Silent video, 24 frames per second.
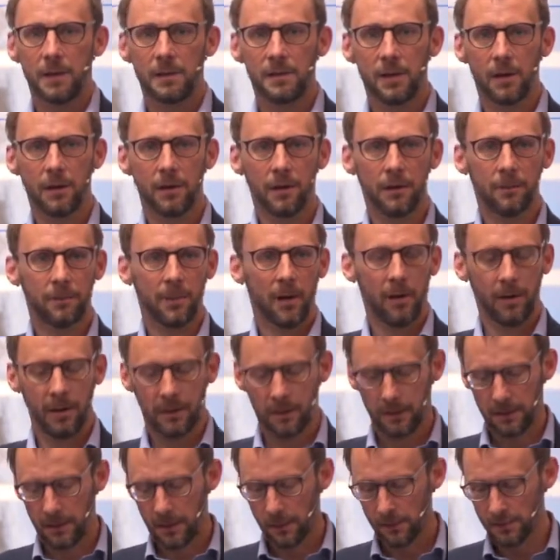done
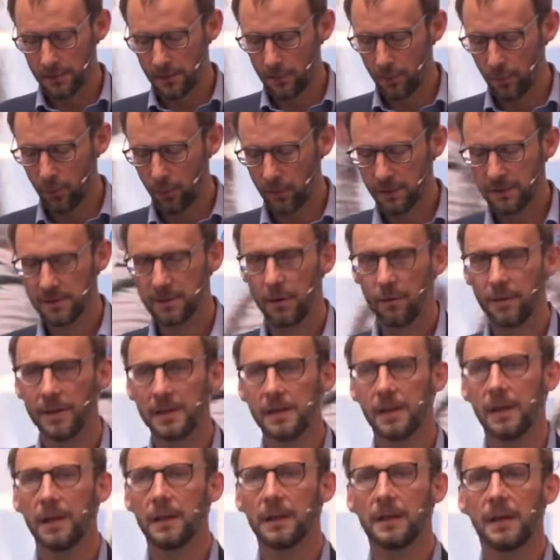behind closed doors. So
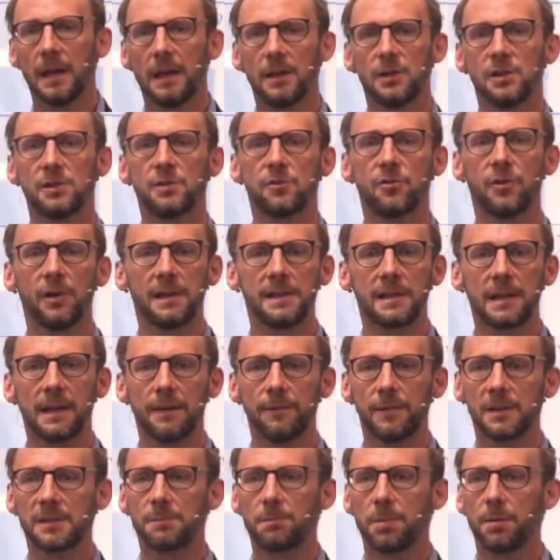it's trying to
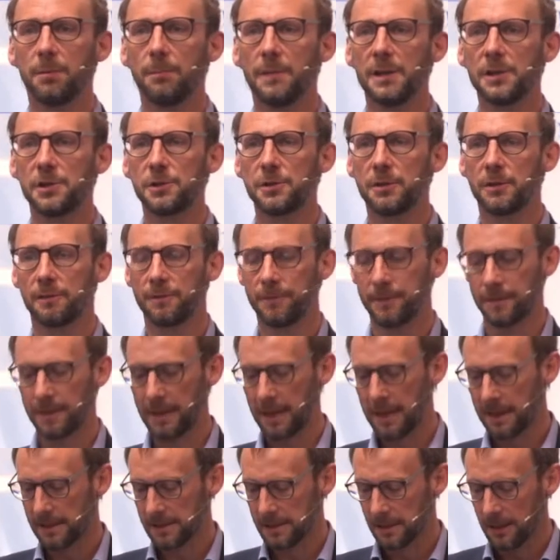give us permission for
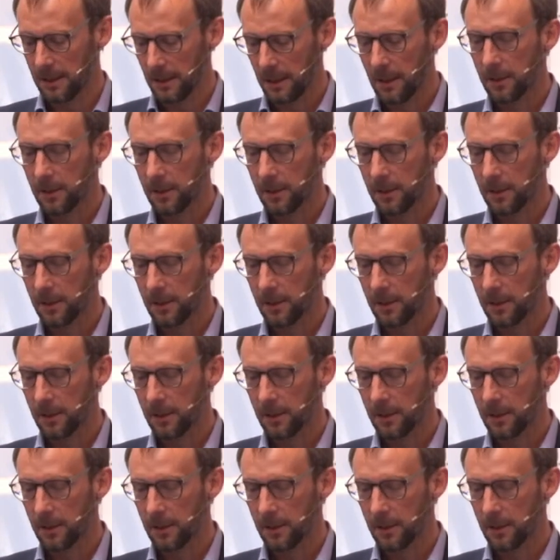that